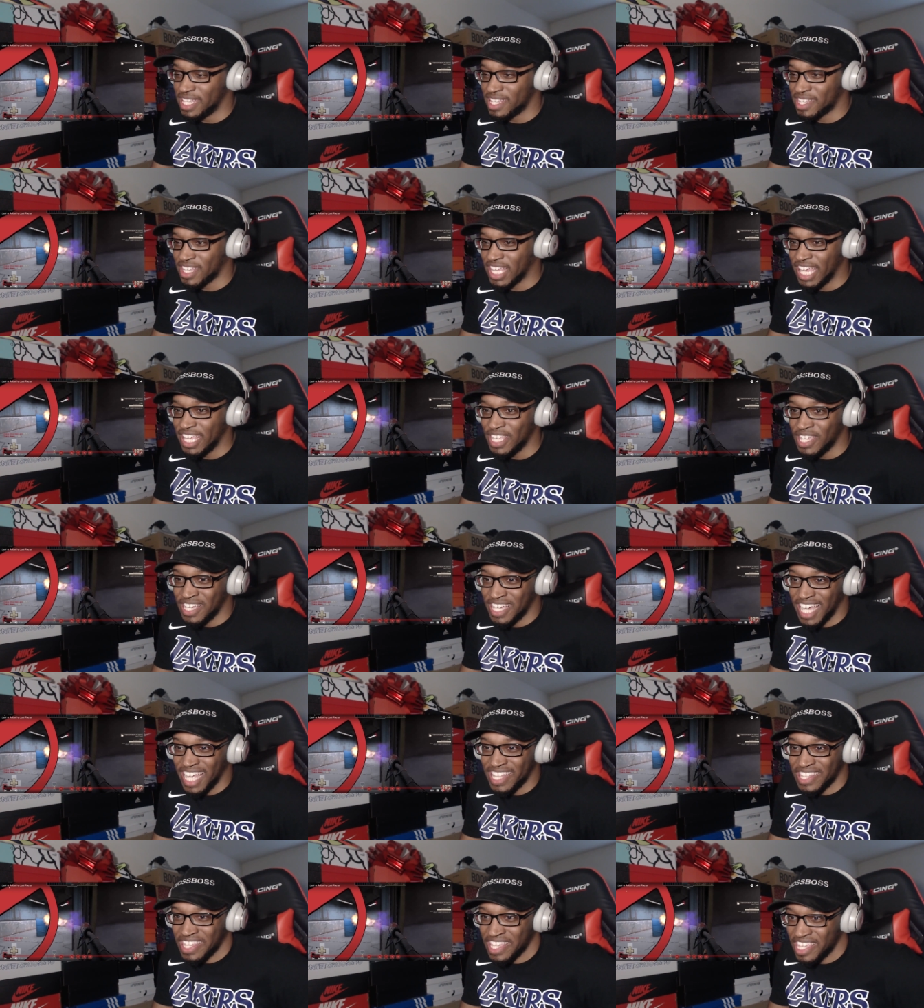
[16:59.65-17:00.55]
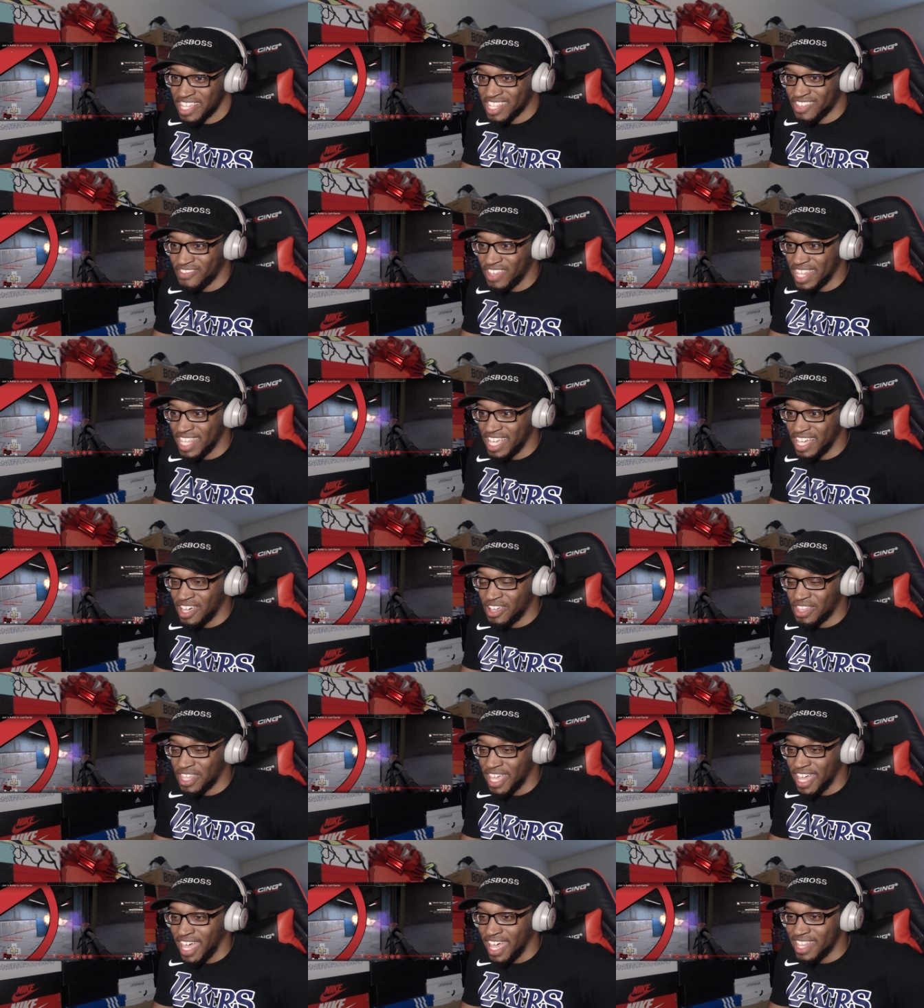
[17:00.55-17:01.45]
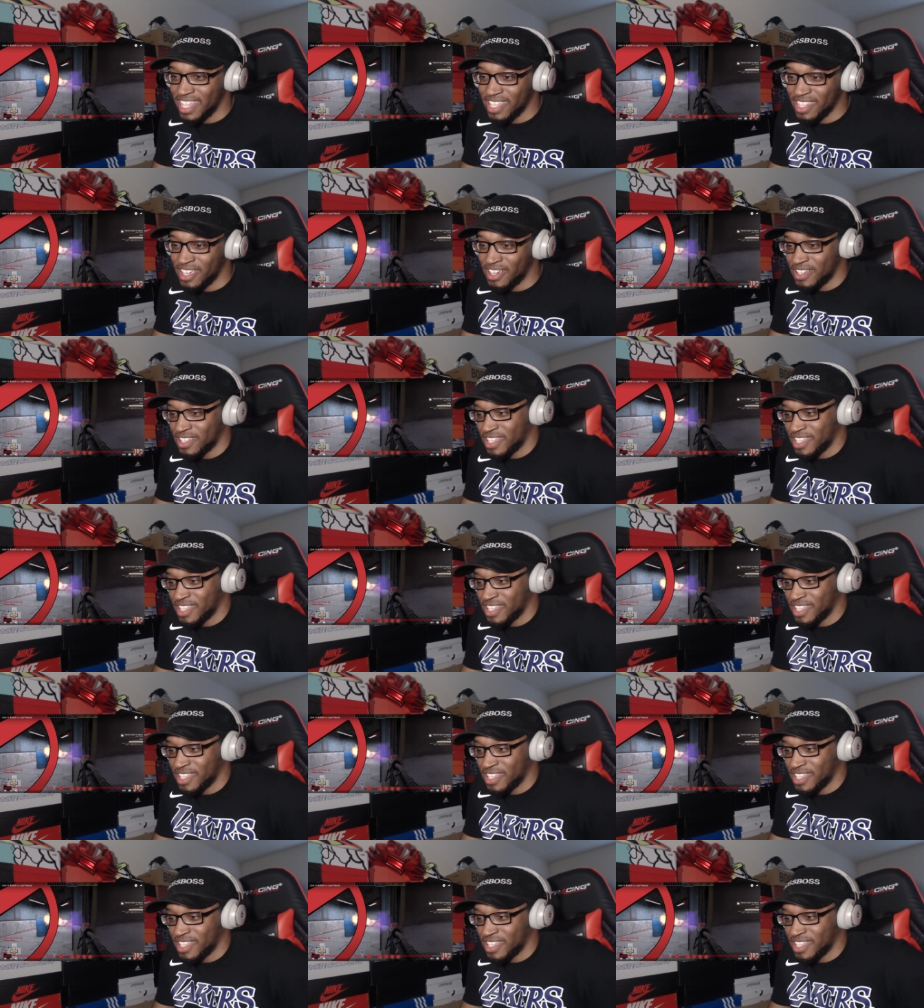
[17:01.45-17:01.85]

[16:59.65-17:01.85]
it's like you got this video, the editor,